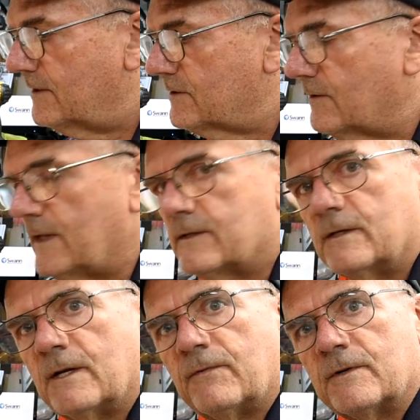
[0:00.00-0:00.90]
So that's a
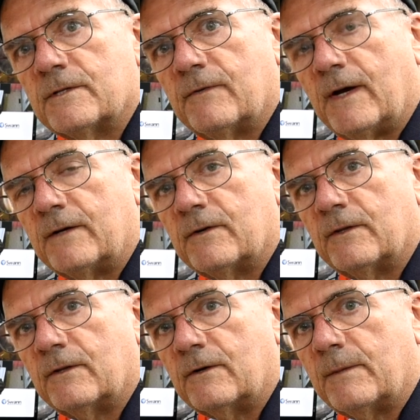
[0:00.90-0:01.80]
difference of
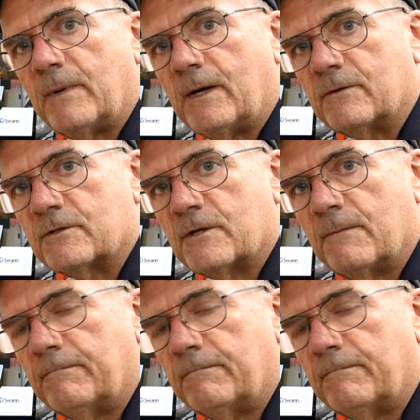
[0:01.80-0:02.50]
130 pounds.